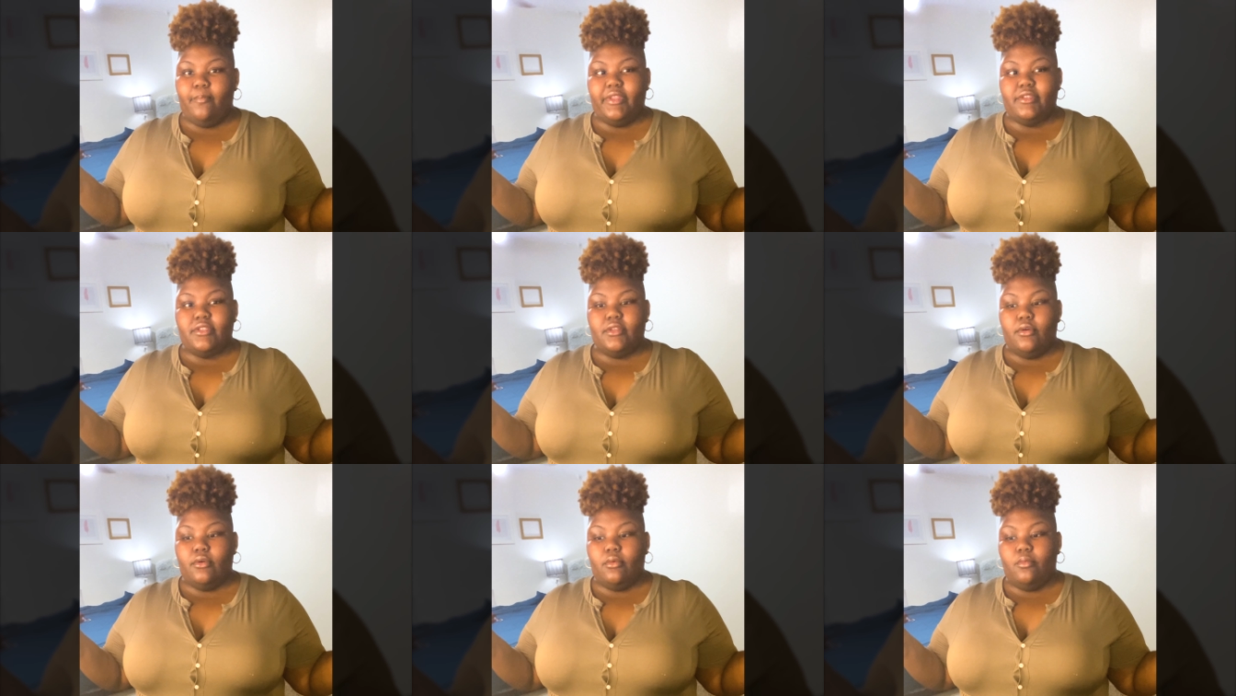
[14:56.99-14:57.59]
And
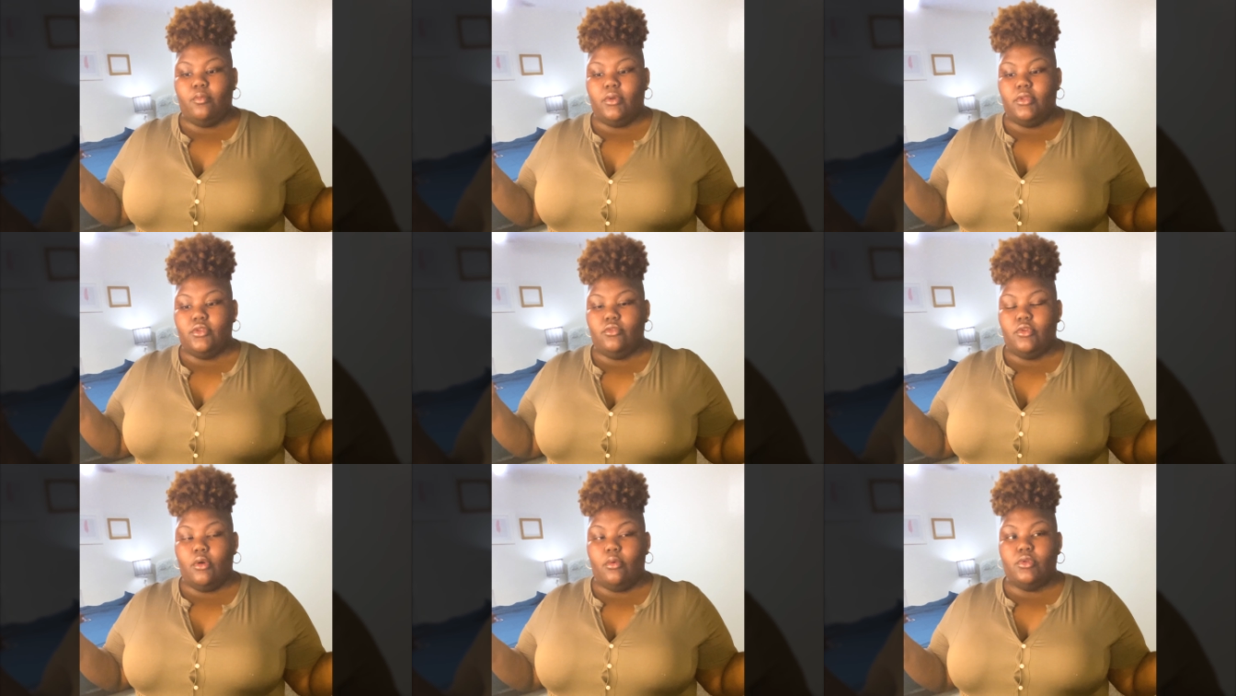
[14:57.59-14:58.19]
so when you
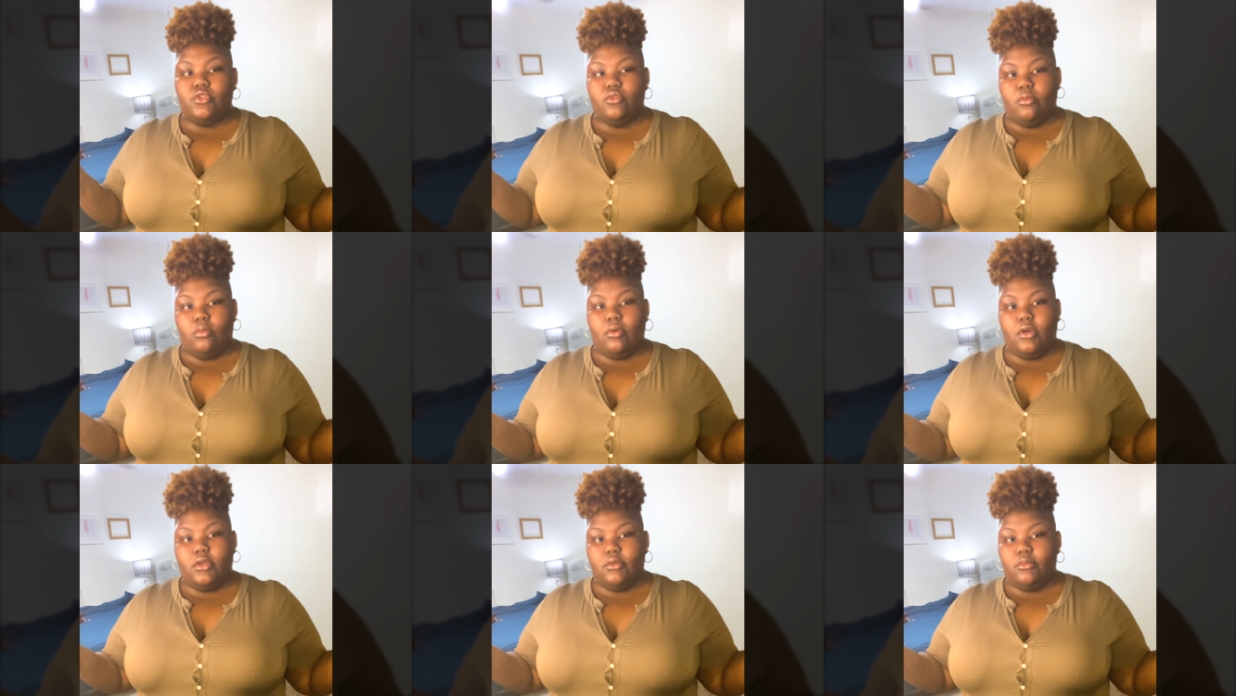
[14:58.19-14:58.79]
know what you
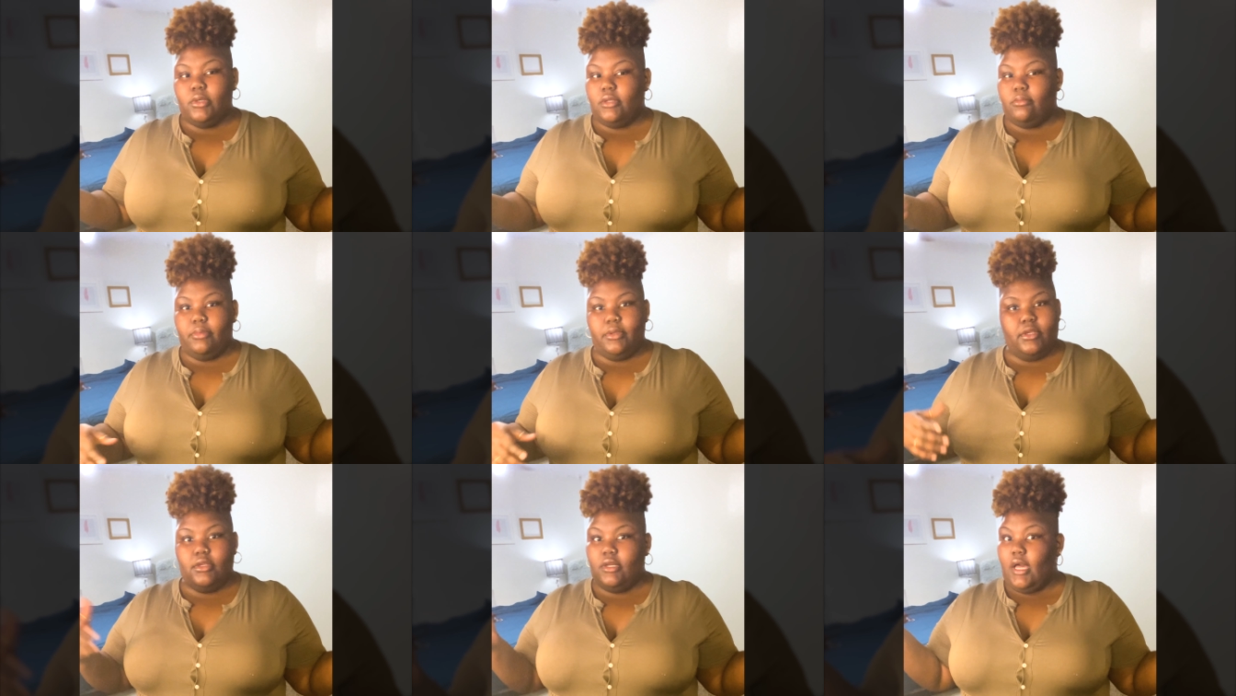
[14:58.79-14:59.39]
want, we can
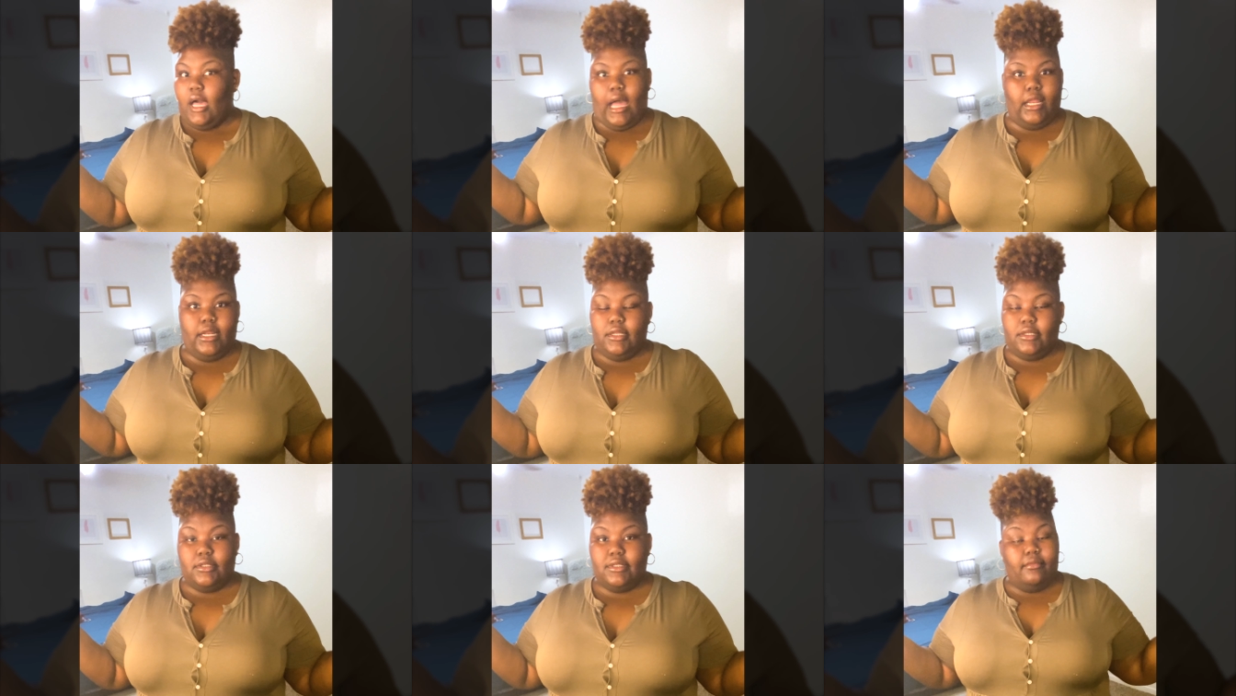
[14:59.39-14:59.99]
be
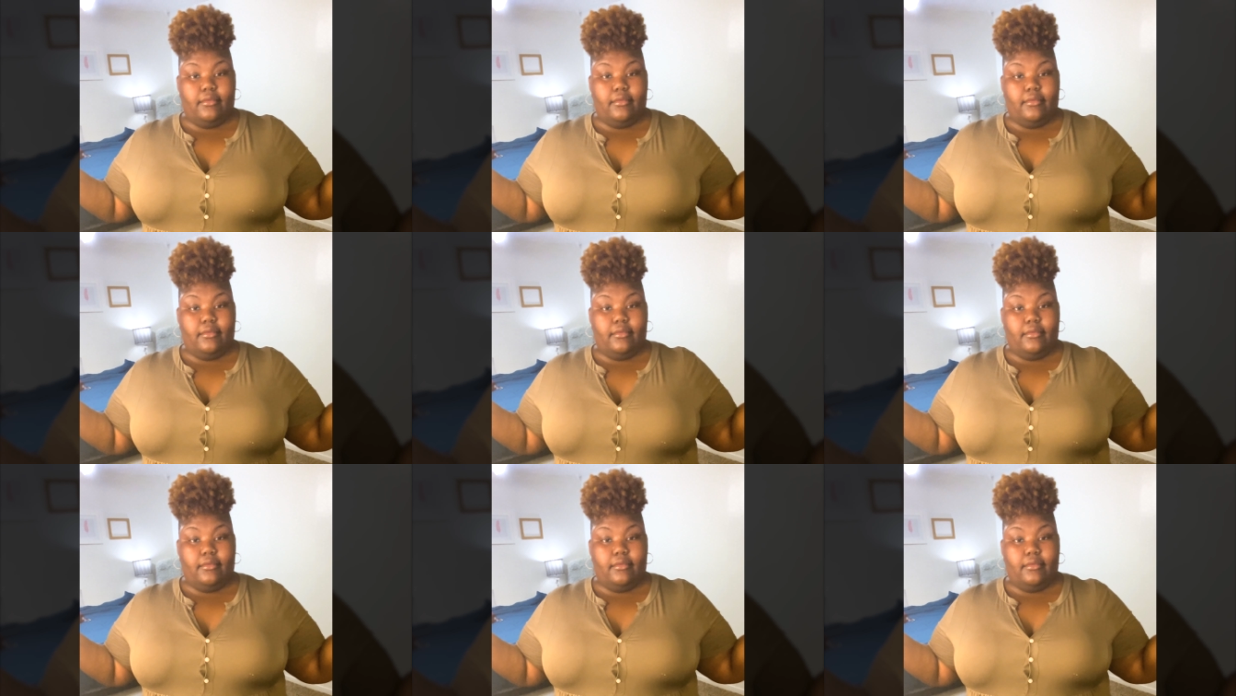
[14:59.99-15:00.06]
honest.